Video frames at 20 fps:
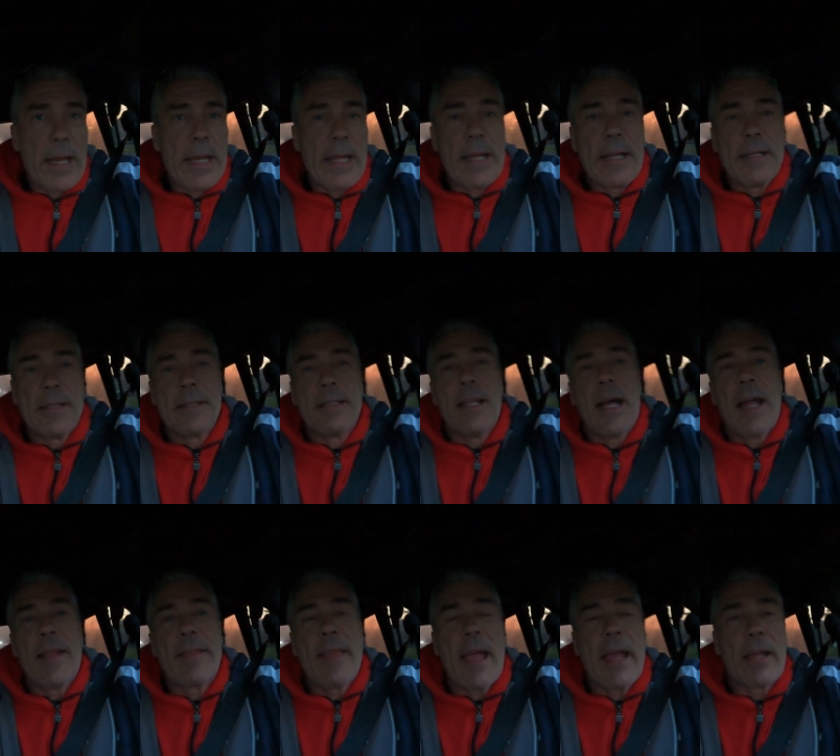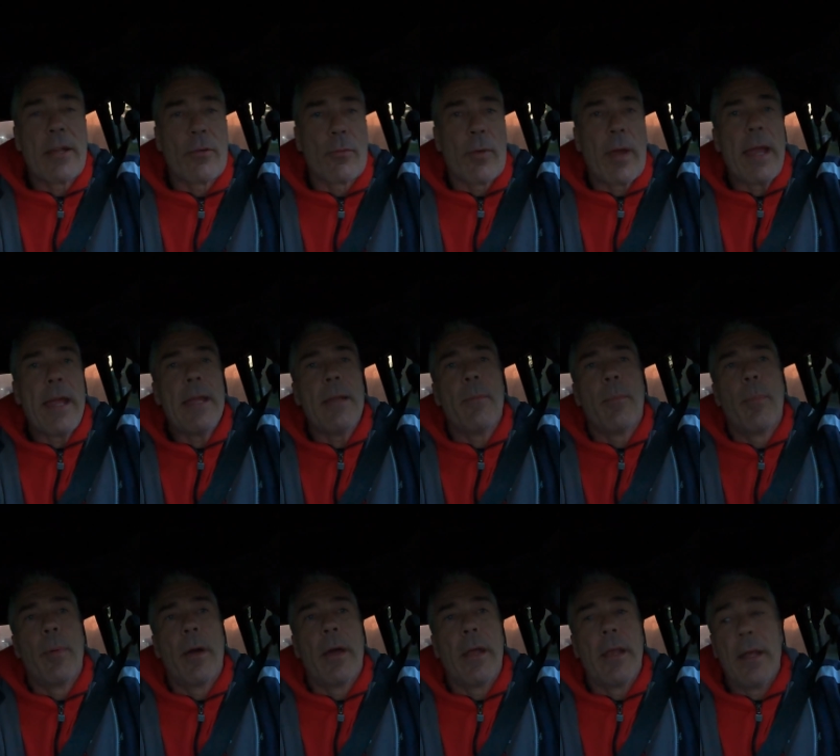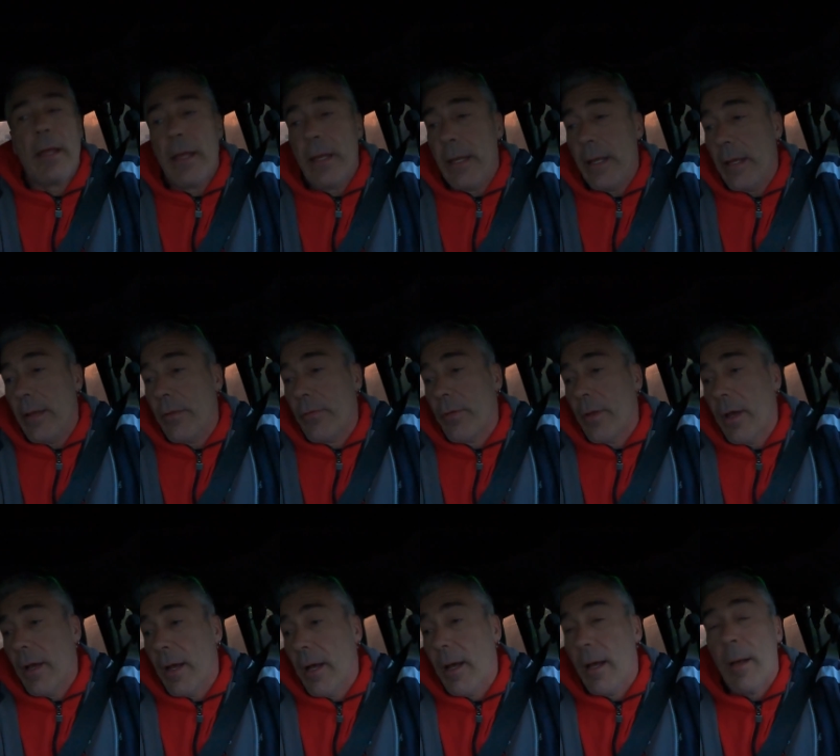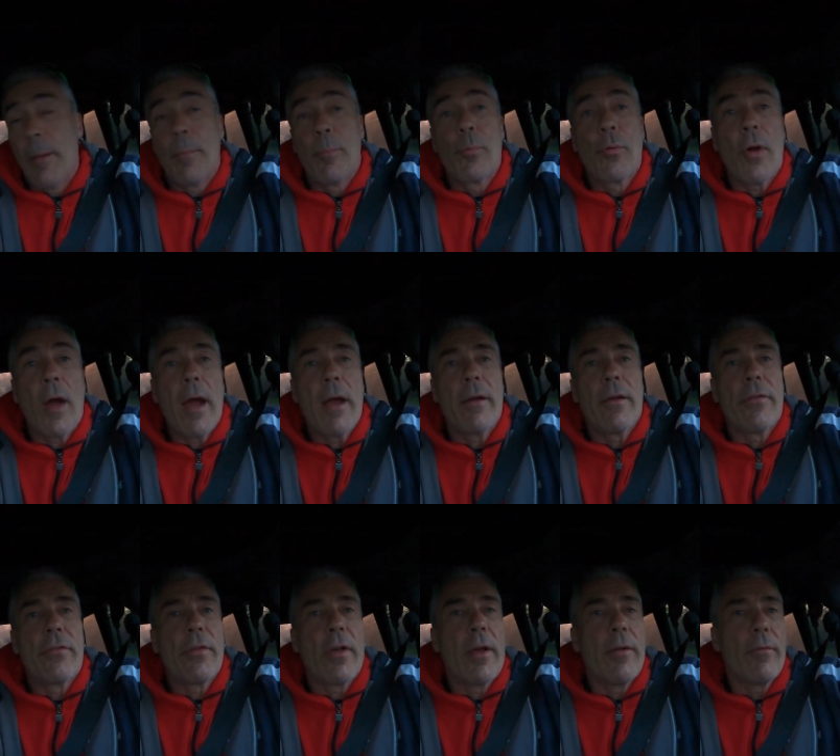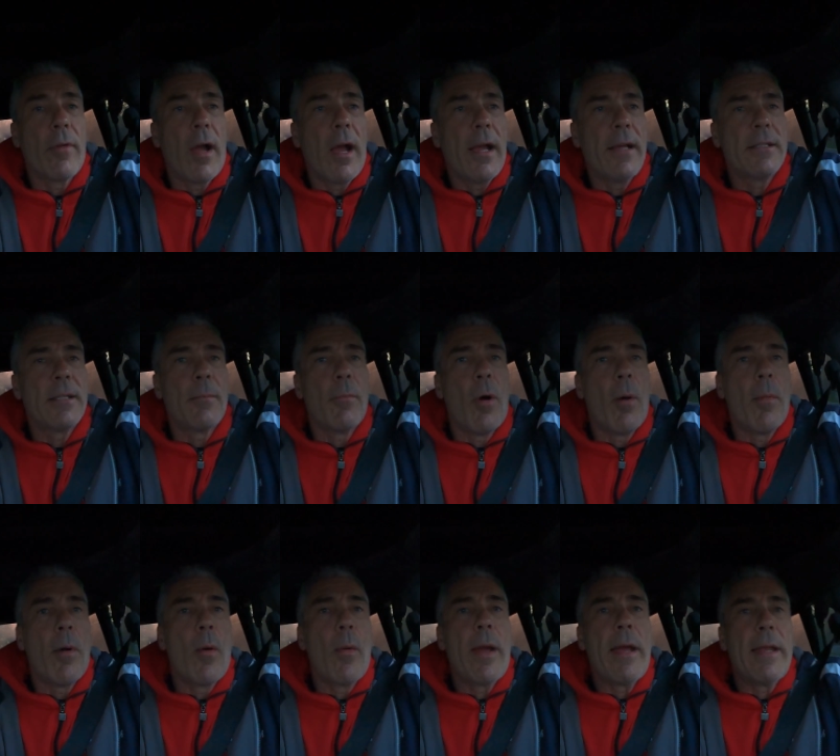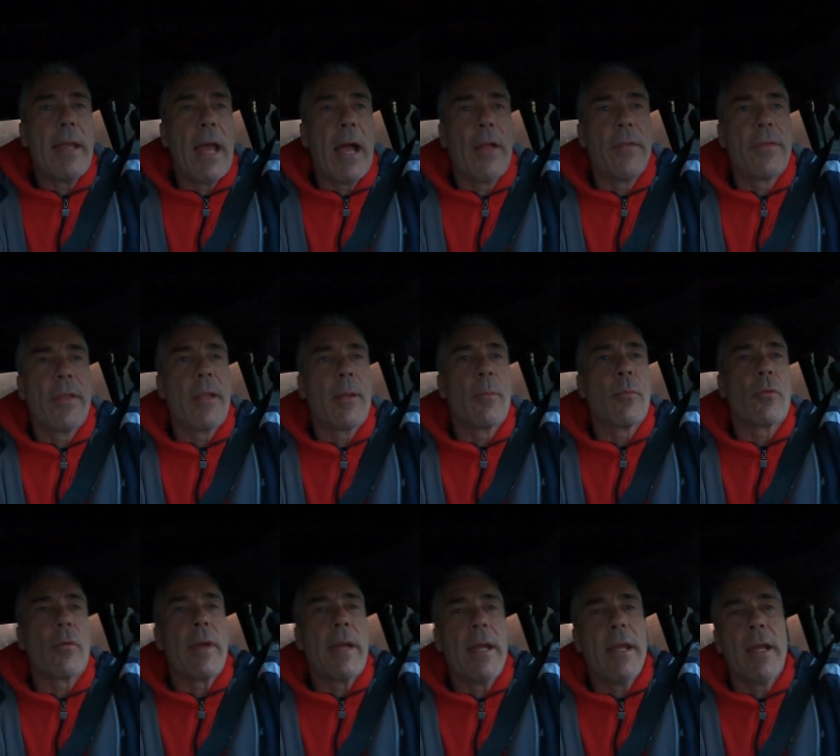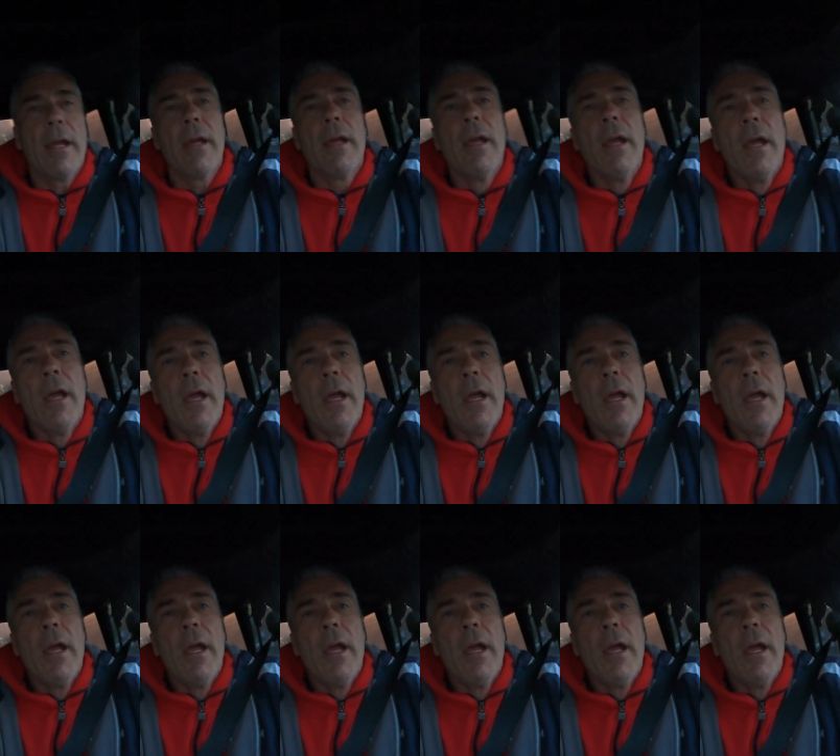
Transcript: lighting is not that great, but it is uh, prior to sunrise. I'm on my way down to the marina.